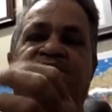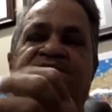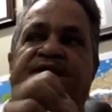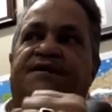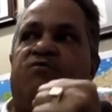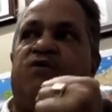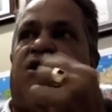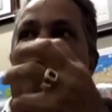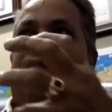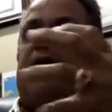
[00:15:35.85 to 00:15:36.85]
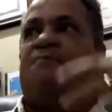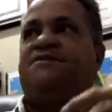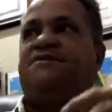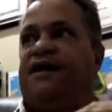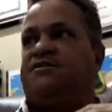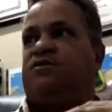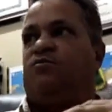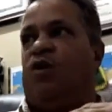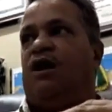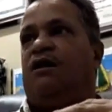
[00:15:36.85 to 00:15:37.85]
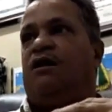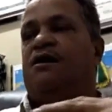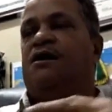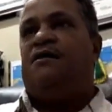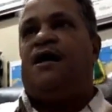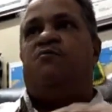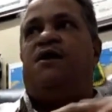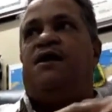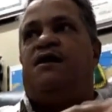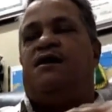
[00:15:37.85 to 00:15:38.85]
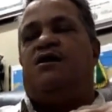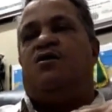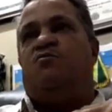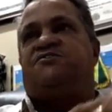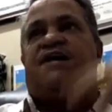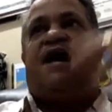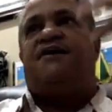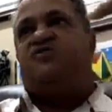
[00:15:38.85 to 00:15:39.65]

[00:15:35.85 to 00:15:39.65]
and then when our back up is against the wall, then we start to